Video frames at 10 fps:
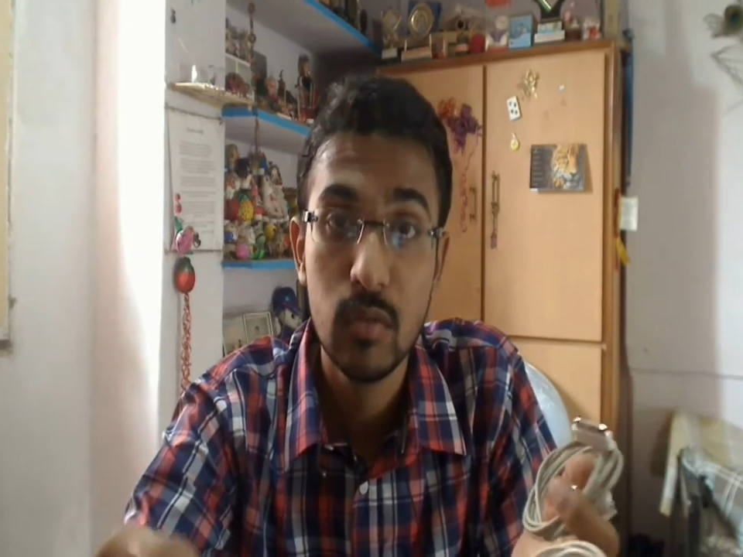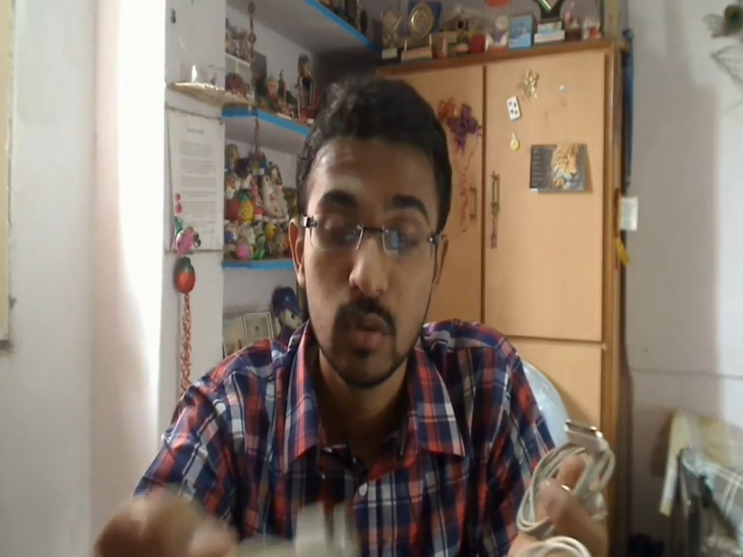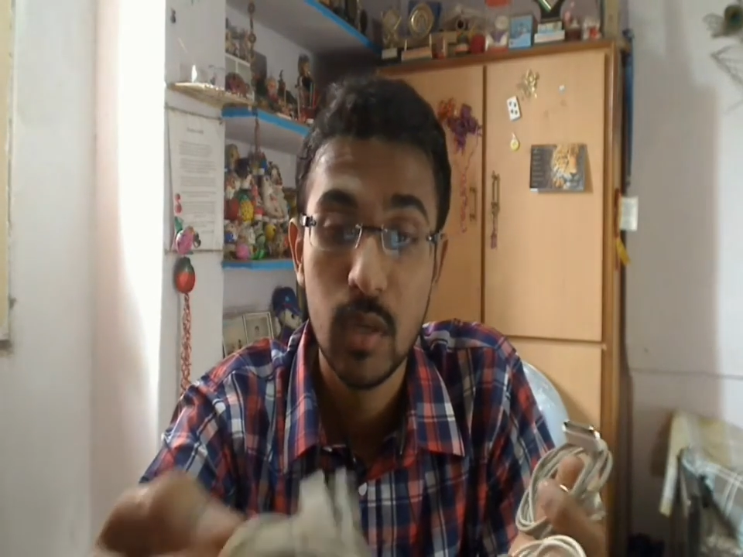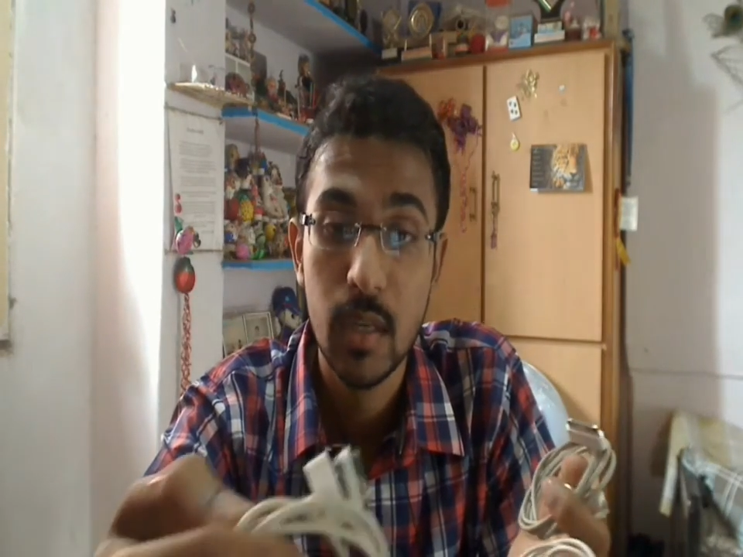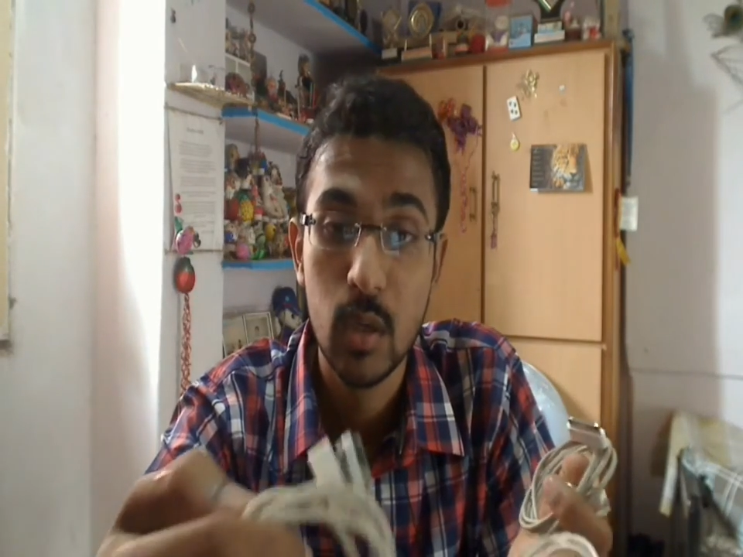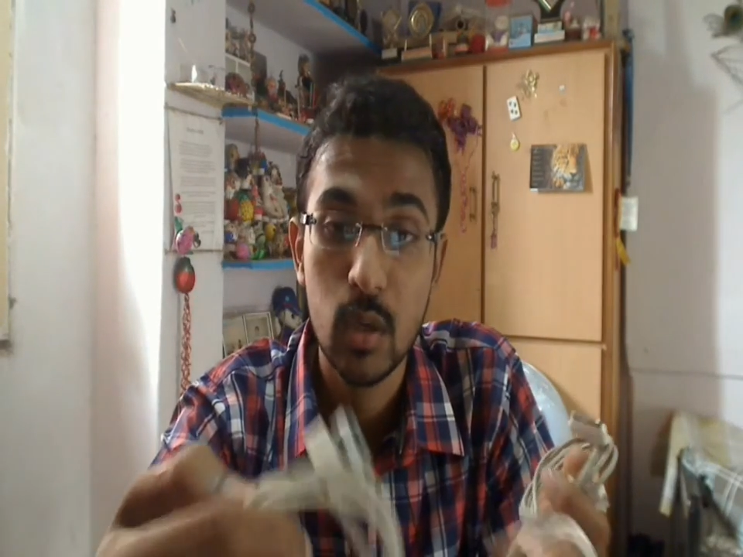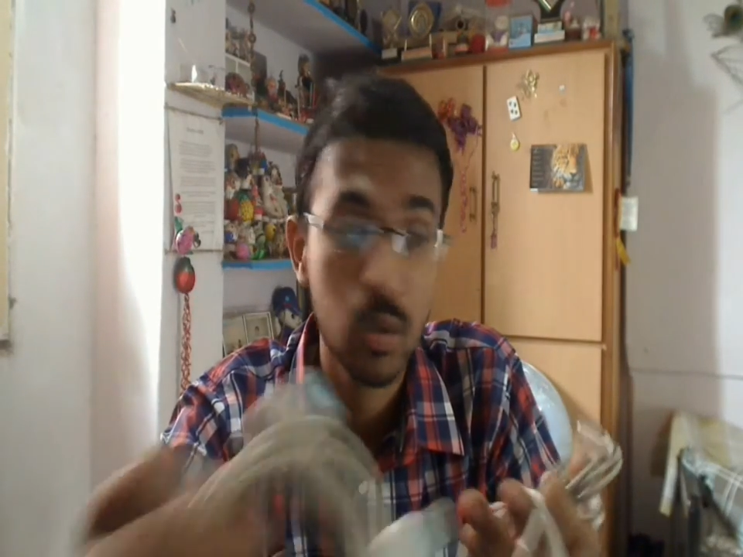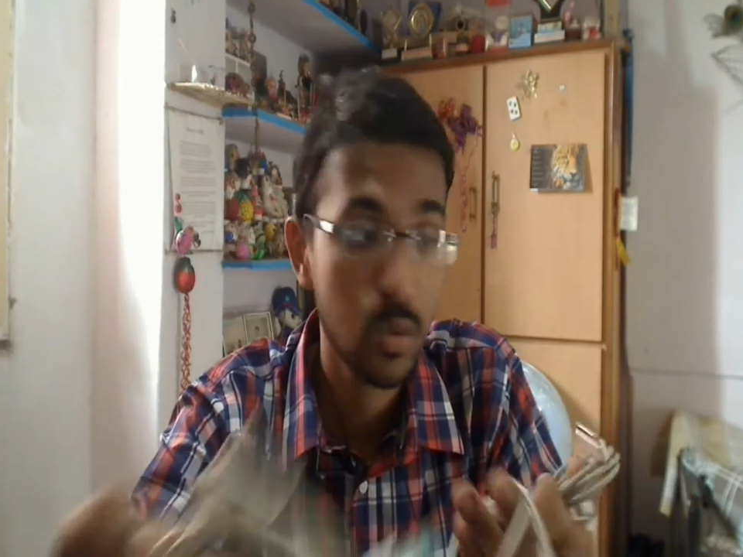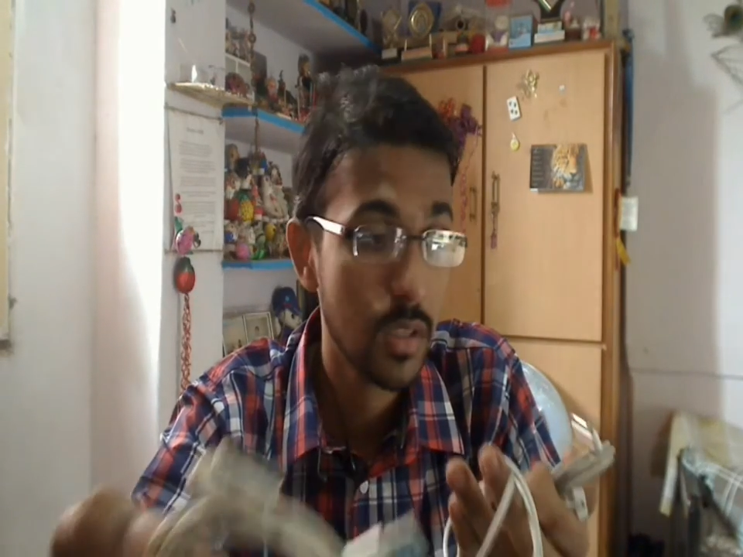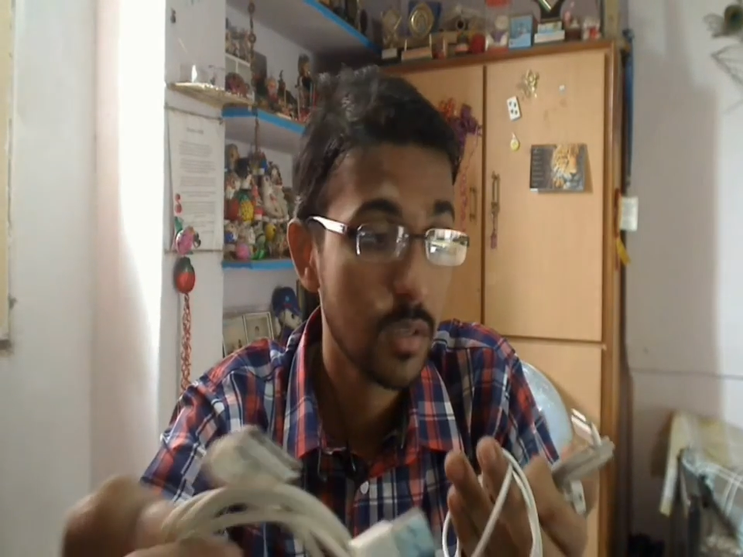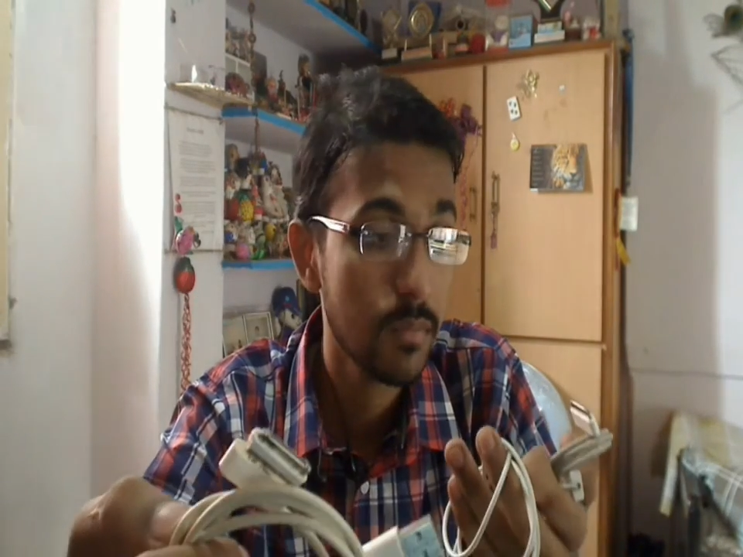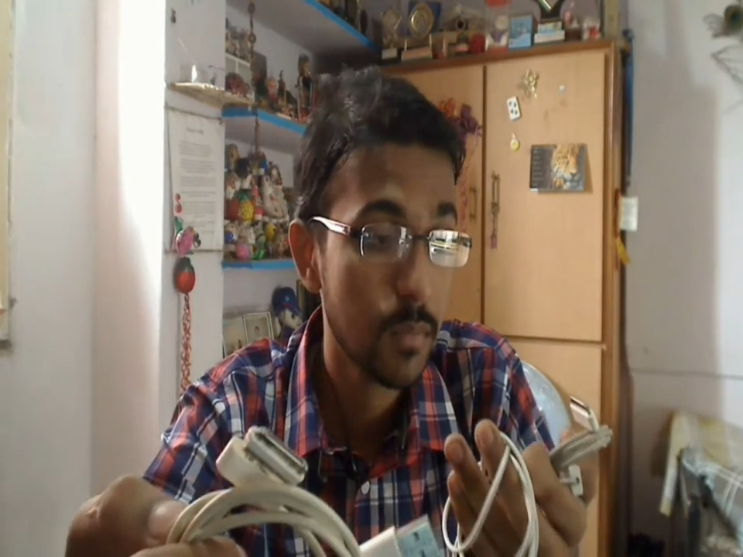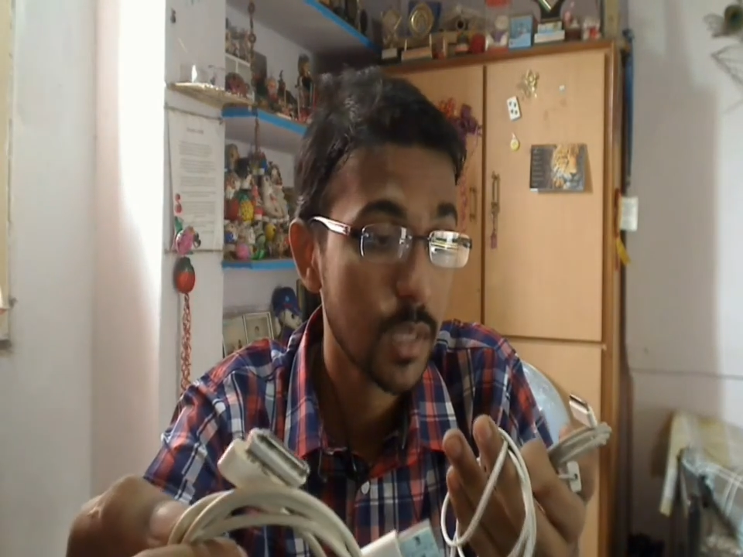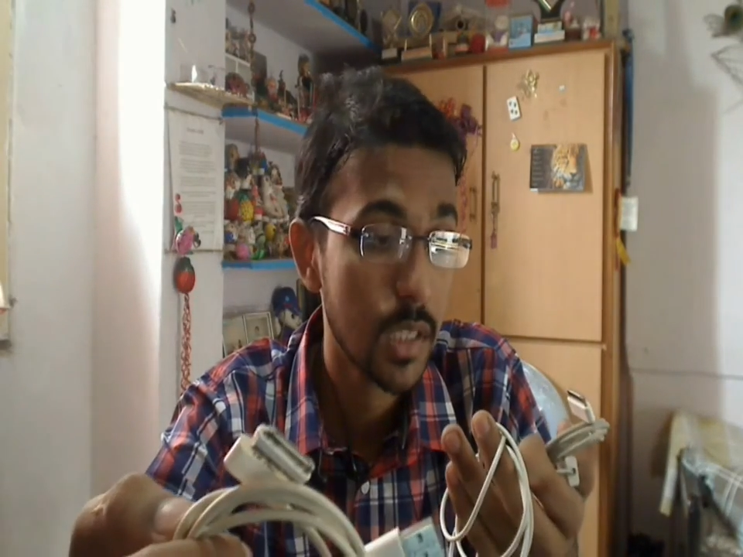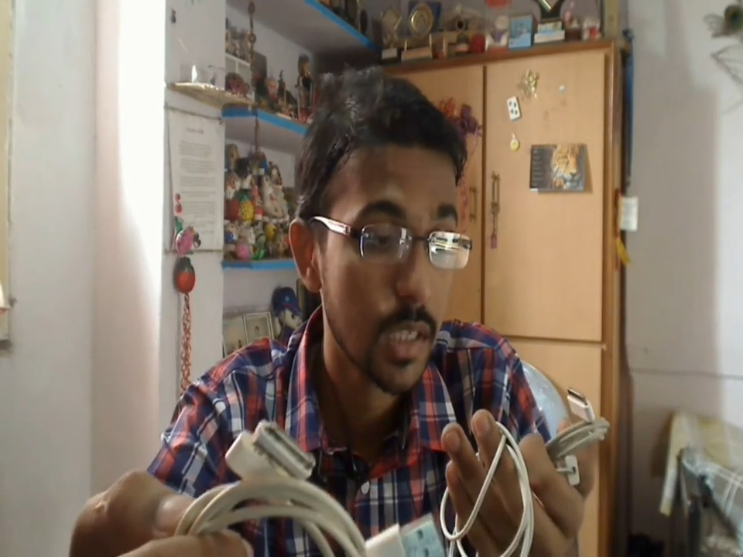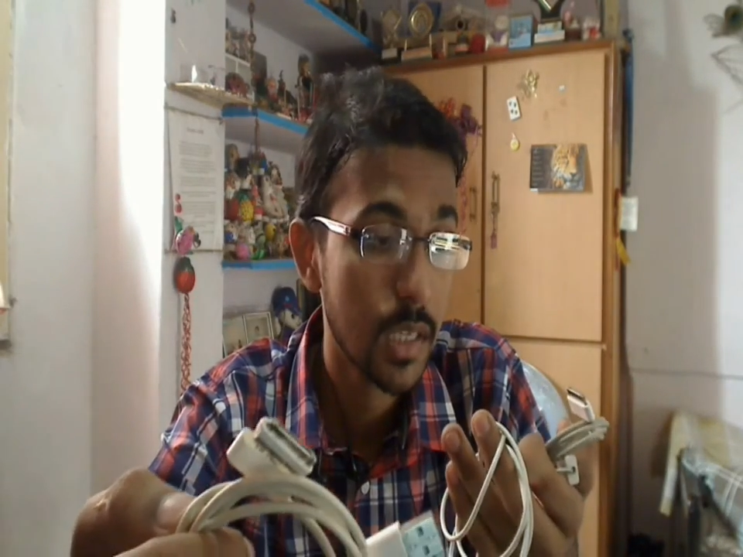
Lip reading: so I cannot use them, but